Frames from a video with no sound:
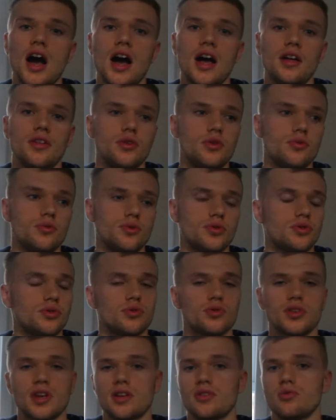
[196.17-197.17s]
you
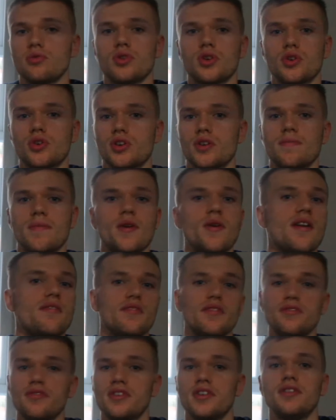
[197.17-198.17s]
schedule to cook a meal every
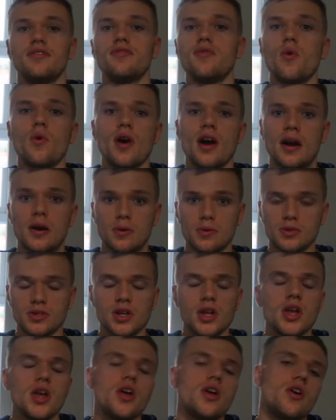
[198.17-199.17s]
3 to 4 hours,
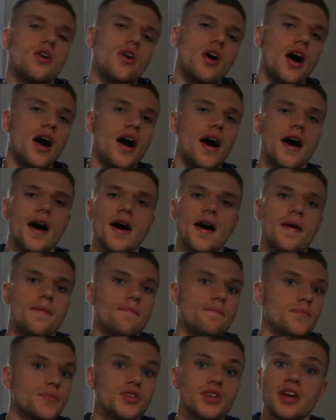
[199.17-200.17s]

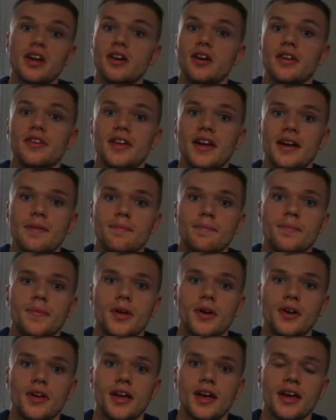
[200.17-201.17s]
something like that,
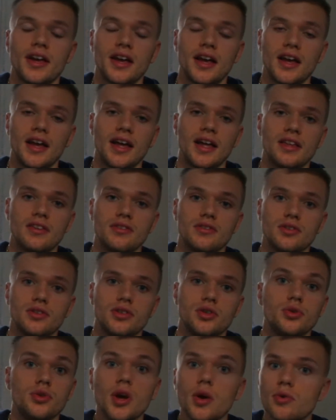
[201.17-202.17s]
okay, and
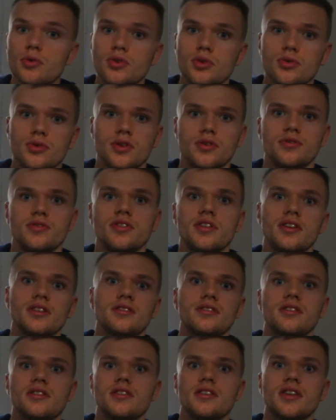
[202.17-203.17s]
you don't do those
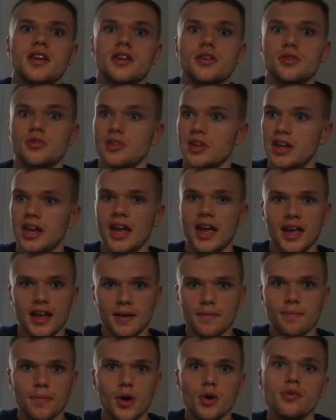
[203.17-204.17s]
things, let's say you're
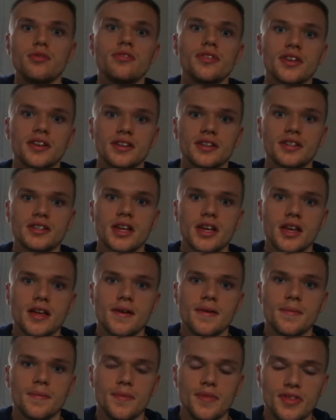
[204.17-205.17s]
delaying both things,
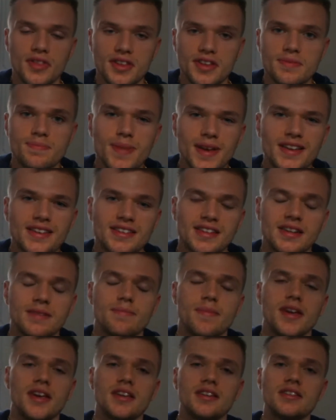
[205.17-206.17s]
this basically
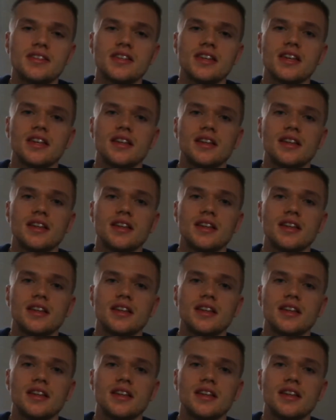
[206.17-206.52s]
means